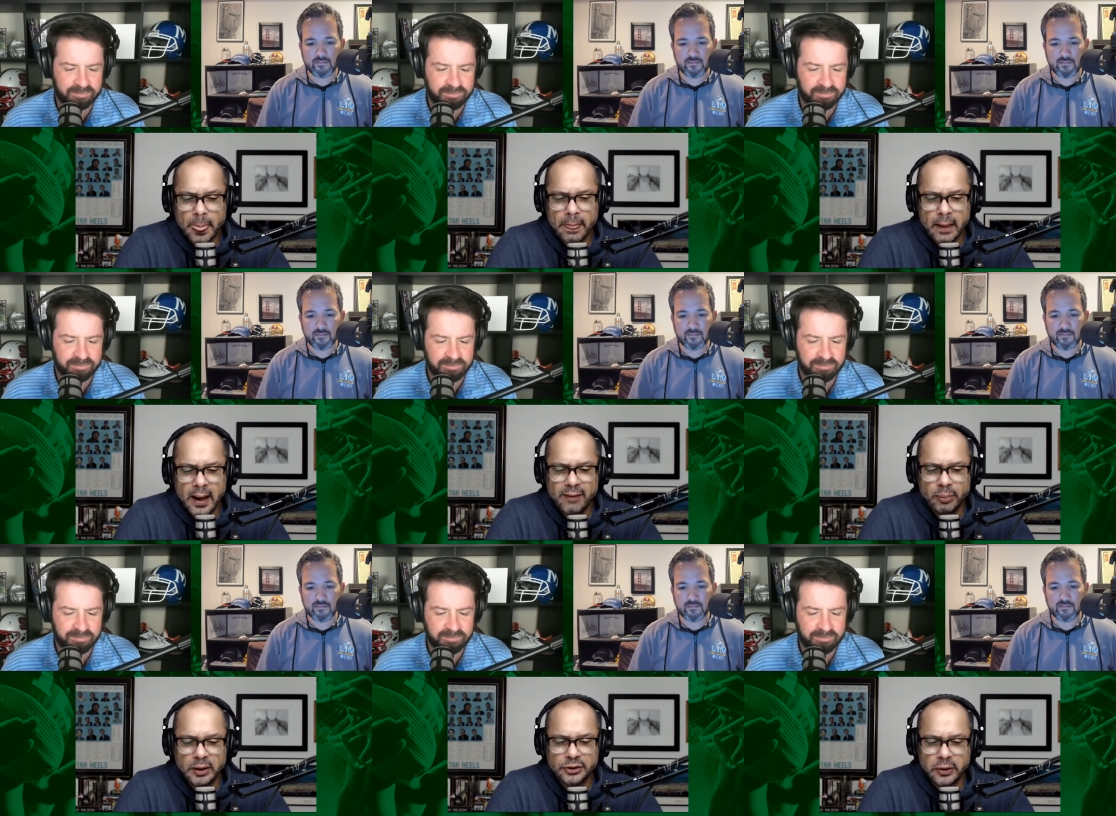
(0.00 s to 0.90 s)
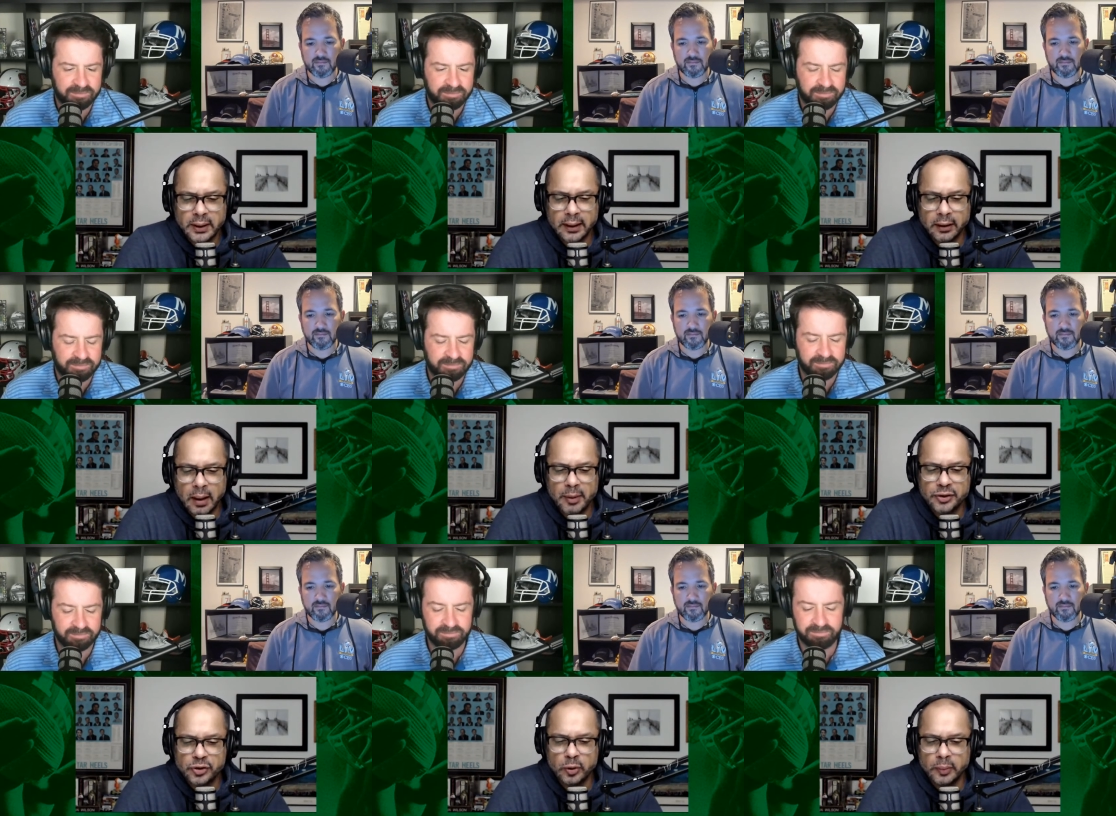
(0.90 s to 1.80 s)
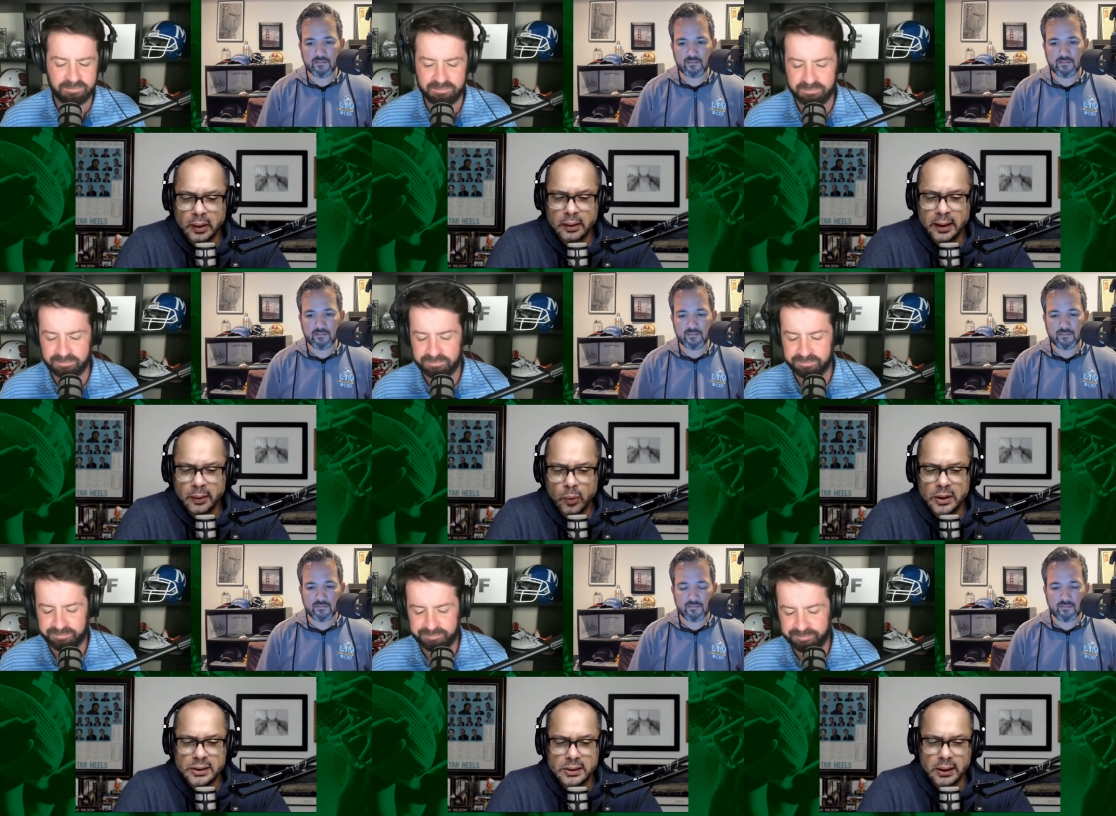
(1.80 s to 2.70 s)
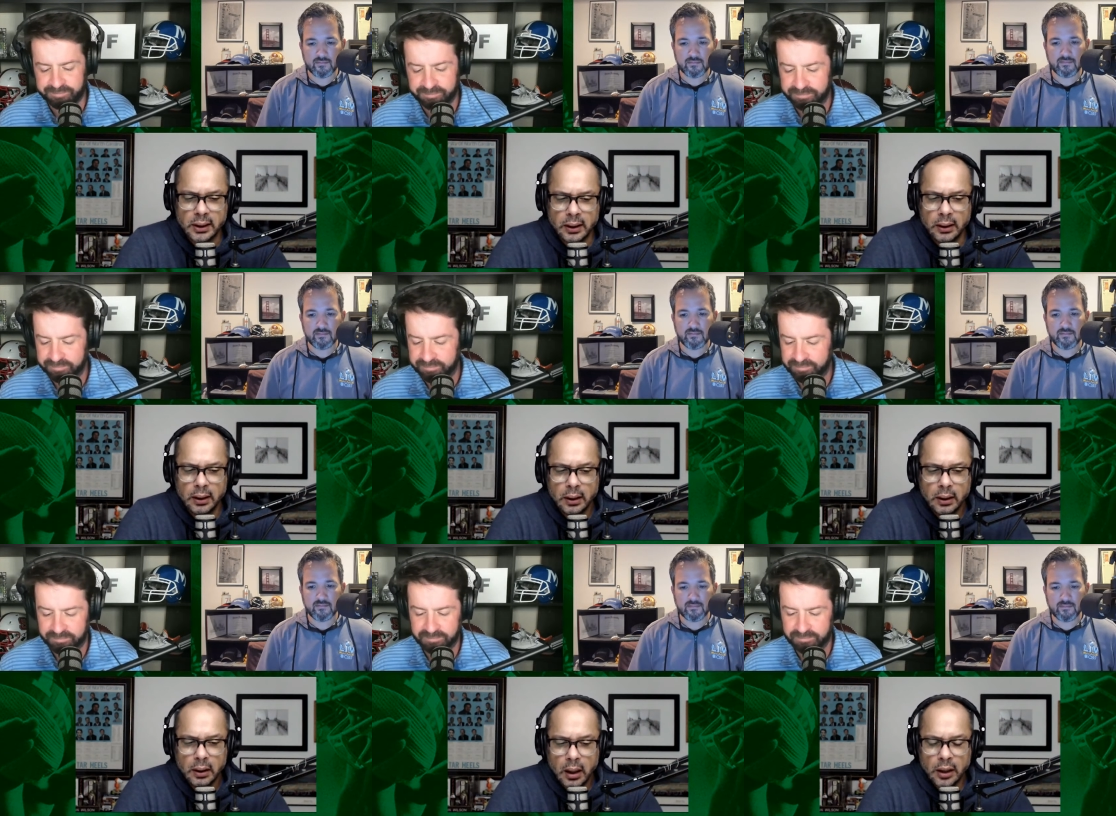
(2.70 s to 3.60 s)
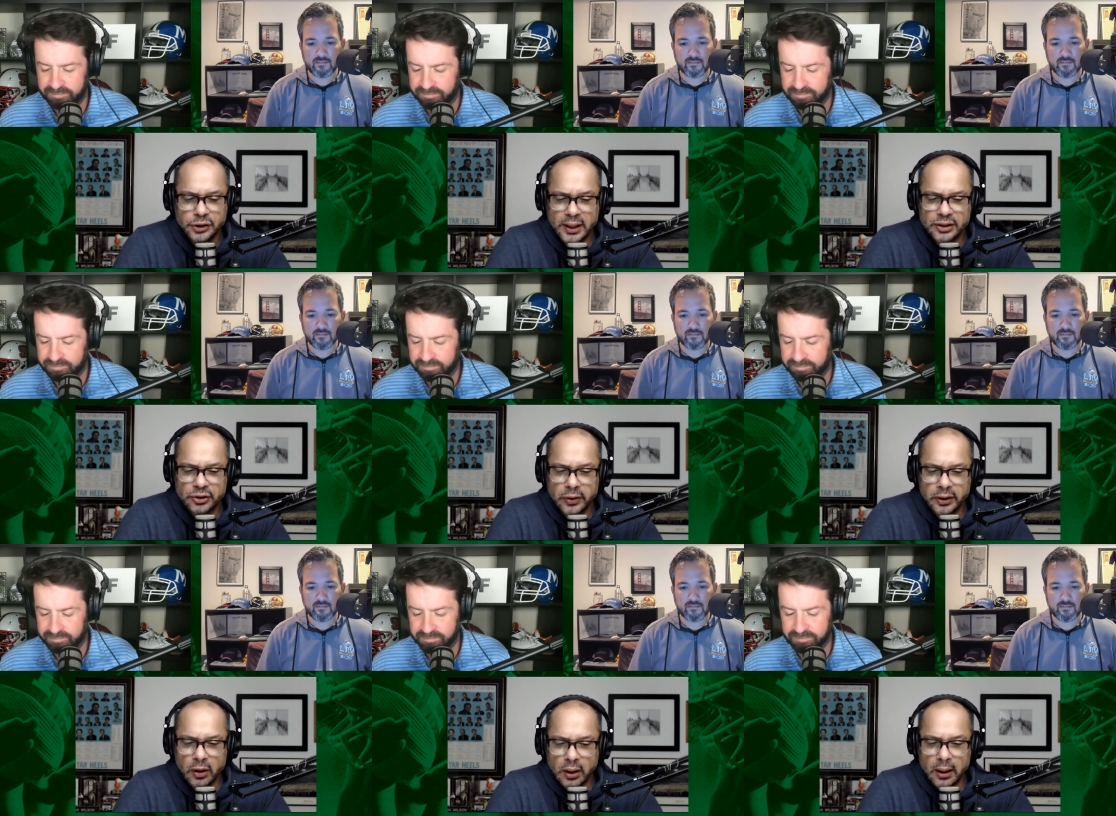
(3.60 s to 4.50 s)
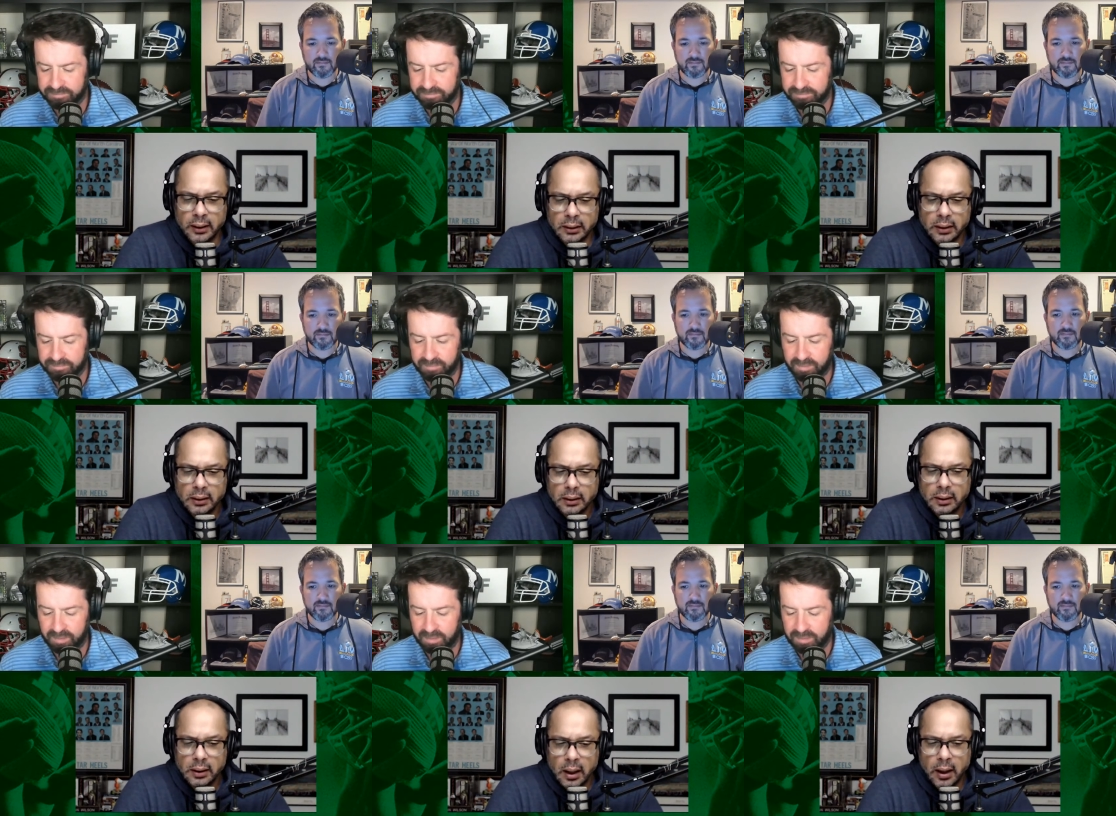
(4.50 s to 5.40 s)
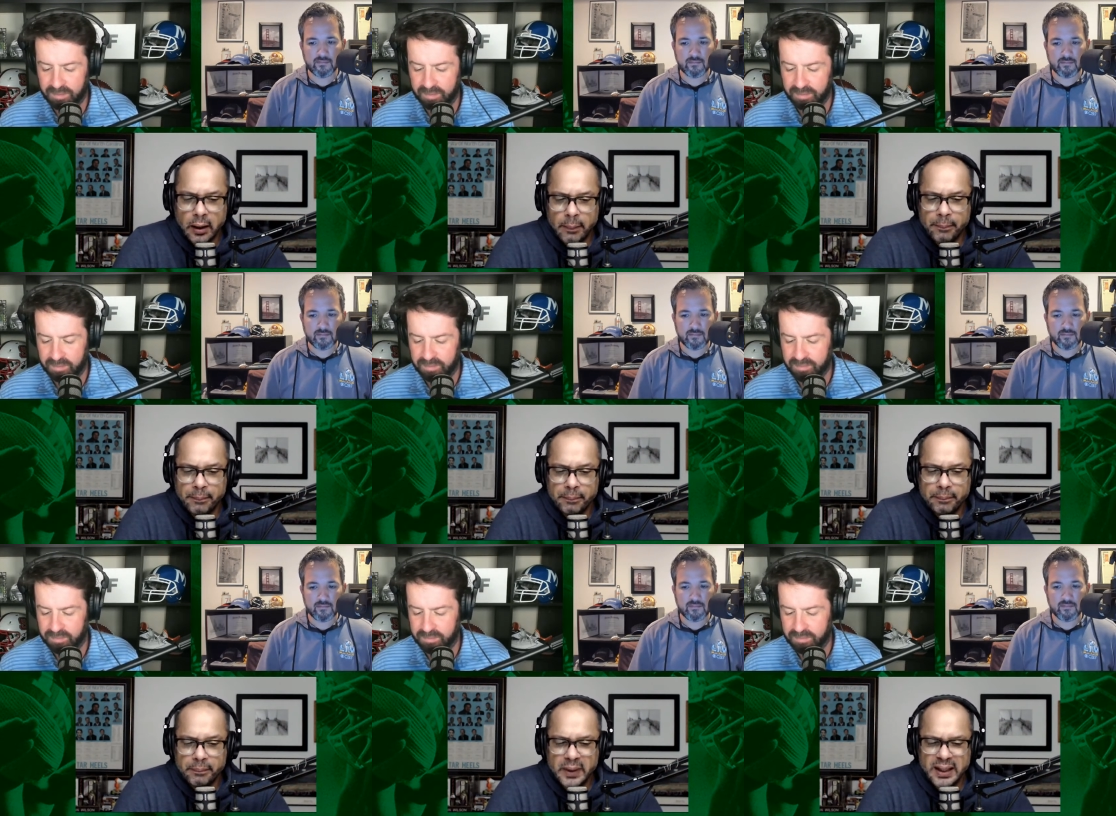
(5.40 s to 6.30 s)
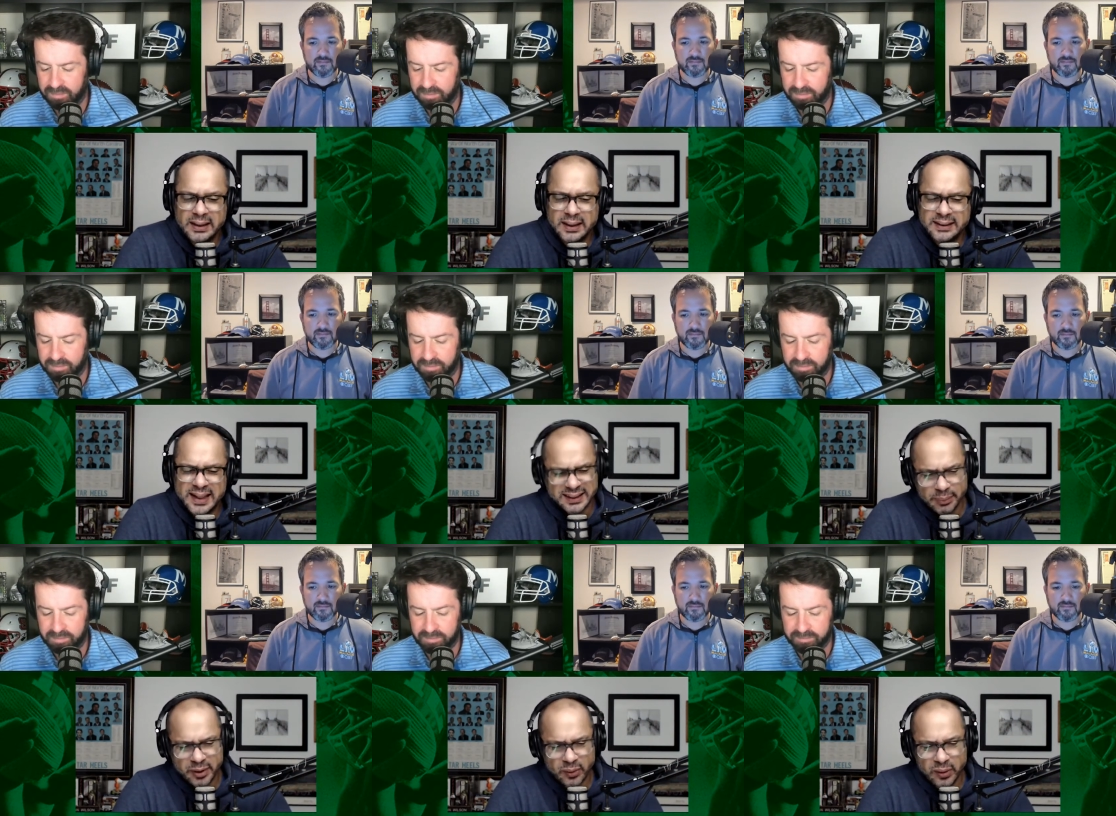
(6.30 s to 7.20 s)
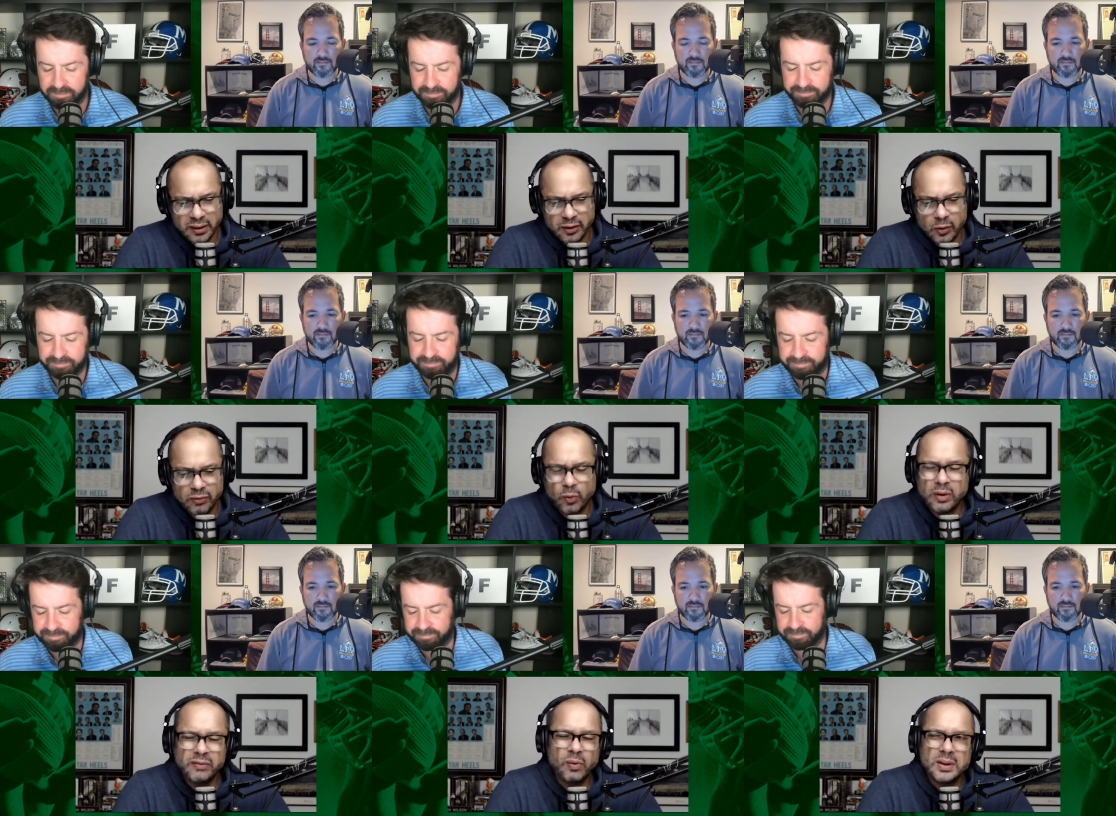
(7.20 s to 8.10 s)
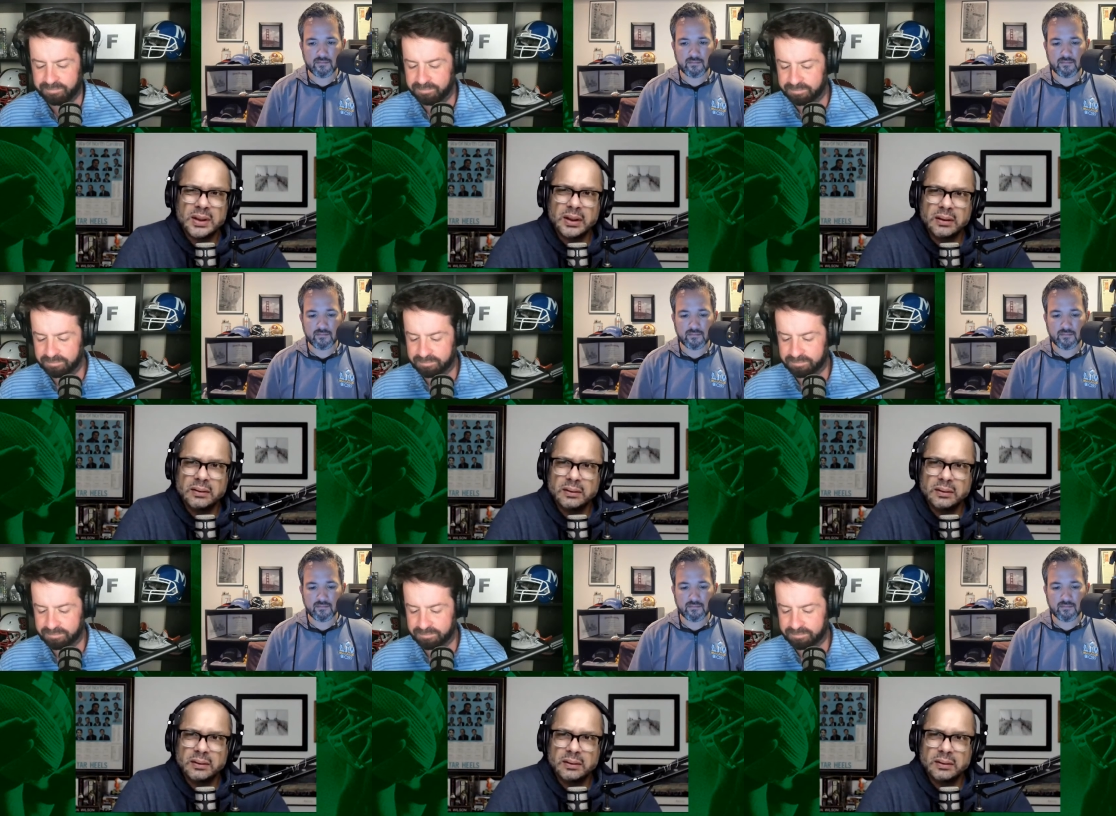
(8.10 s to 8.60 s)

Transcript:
Speaker 1: I have plus thirty down here. I'm going to assume that it was the uh, Jets' thirty-yard line. Um, is, is that something you want to do on fourth and fourteen?